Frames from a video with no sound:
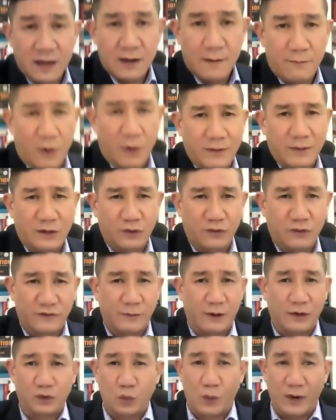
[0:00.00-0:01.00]
probably close to
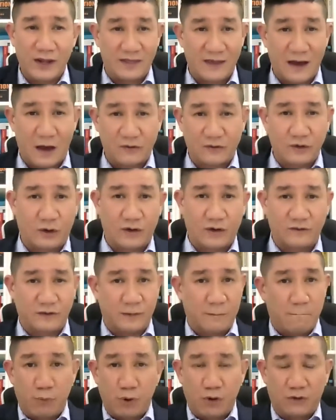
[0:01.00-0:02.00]
about twenty thousand dollars in
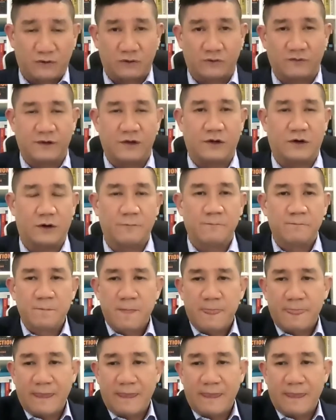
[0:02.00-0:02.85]
books over here.